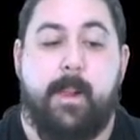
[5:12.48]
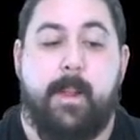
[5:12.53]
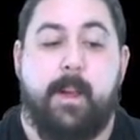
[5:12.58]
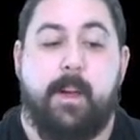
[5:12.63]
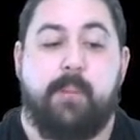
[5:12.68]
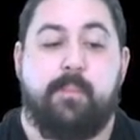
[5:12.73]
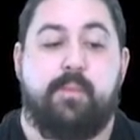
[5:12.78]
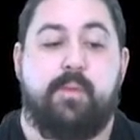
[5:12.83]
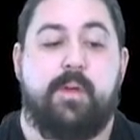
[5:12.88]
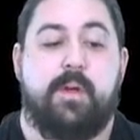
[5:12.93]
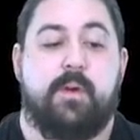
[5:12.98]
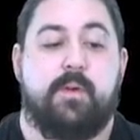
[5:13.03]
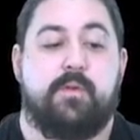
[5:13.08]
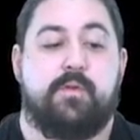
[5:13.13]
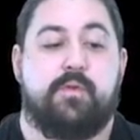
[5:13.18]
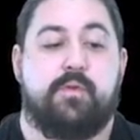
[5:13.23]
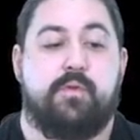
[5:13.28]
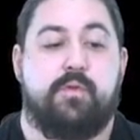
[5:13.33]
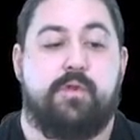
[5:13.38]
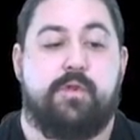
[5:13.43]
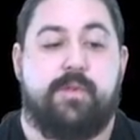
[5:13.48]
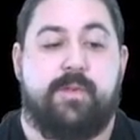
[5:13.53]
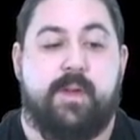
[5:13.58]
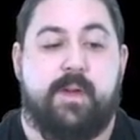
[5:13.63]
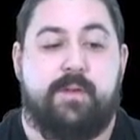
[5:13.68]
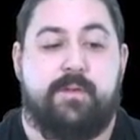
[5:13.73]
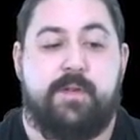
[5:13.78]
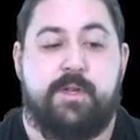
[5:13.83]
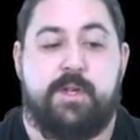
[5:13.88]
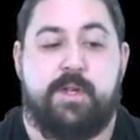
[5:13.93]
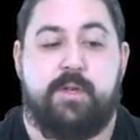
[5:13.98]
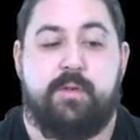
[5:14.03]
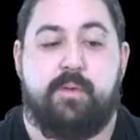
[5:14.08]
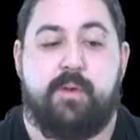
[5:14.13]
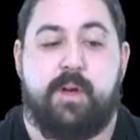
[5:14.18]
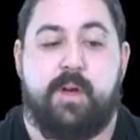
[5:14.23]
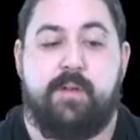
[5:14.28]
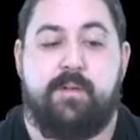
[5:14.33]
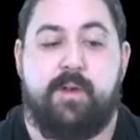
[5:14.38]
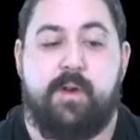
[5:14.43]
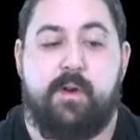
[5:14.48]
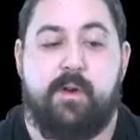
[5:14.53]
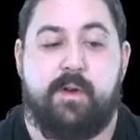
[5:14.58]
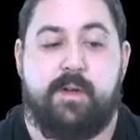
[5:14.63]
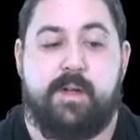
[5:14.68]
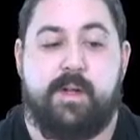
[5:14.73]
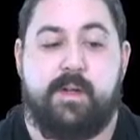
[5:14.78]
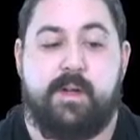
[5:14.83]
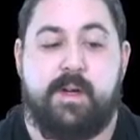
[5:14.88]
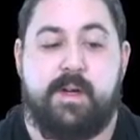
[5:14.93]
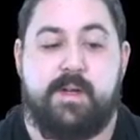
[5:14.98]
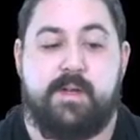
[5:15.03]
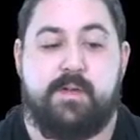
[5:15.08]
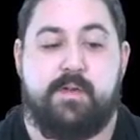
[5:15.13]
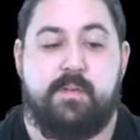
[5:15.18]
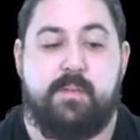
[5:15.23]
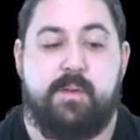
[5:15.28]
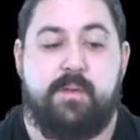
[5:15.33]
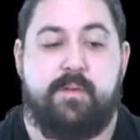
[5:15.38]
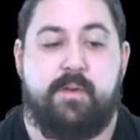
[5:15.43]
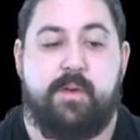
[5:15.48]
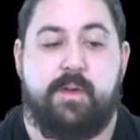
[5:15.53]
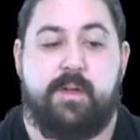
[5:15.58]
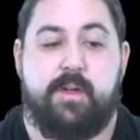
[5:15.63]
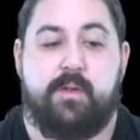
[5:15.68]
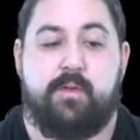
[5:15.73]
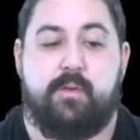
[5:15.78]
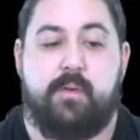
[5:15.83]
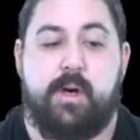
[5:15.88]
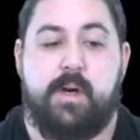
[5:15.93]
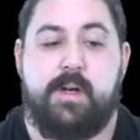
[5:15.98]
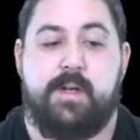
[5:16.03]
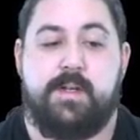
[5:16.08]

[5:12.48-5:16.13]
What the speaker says: Then I'll output the address values of my void star.